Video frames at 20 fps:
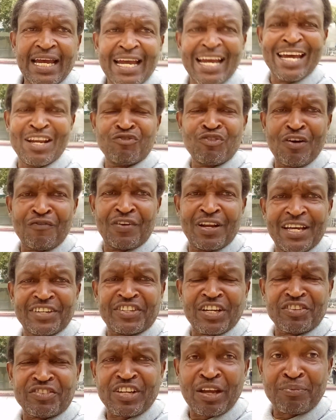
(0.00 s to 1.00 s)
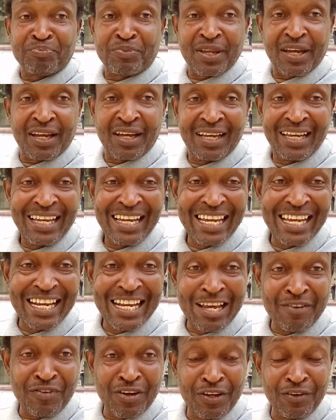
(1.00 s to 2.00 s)
In Revelation chapter
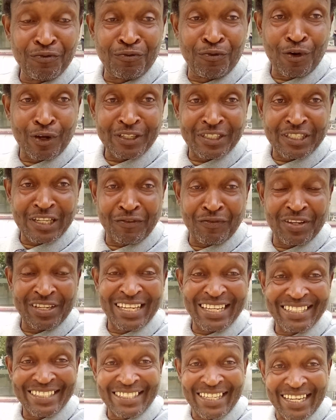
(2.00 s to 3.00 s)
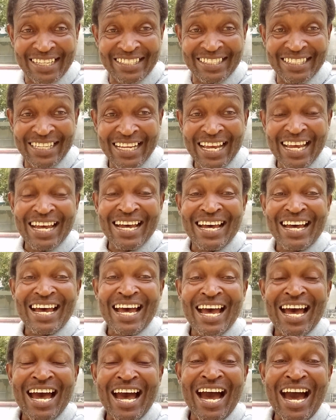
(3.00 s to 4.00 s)
11 verse 7, it says,
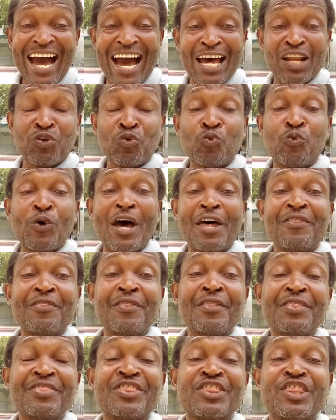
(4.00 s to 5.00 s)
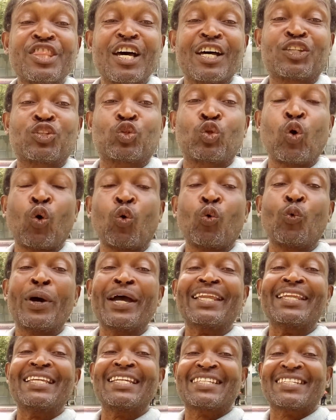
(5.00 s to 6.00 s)
and when the two
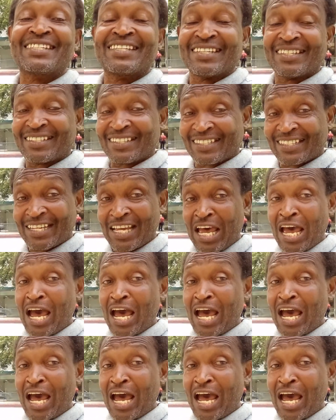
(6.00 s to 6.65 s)
witnesses